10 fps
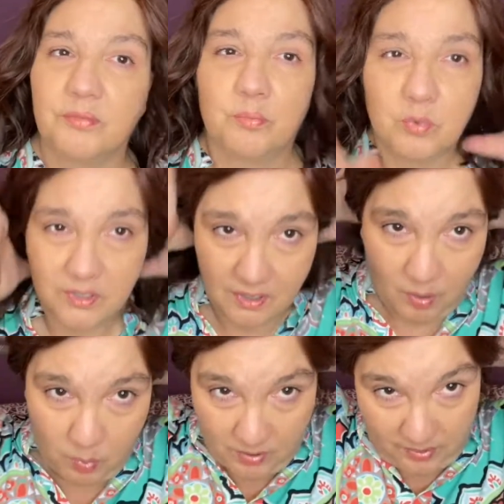
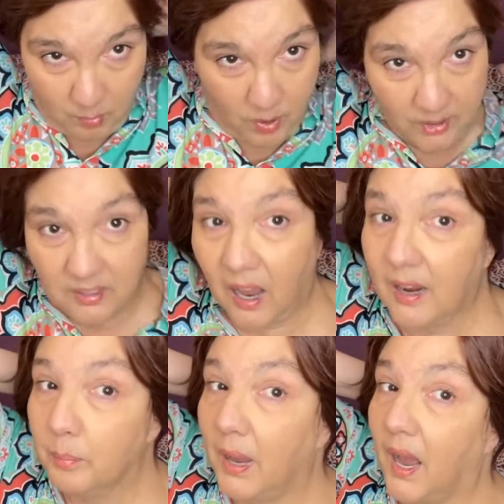what if I want to tie it
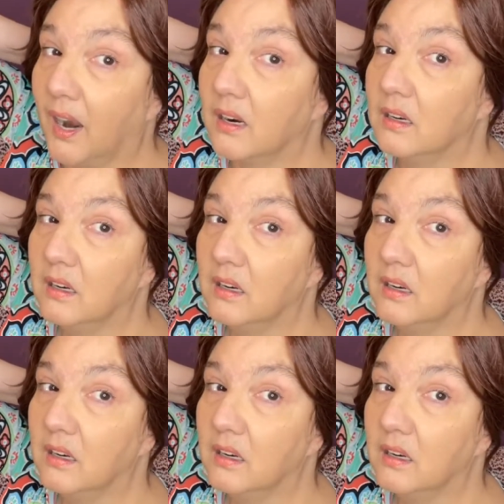back?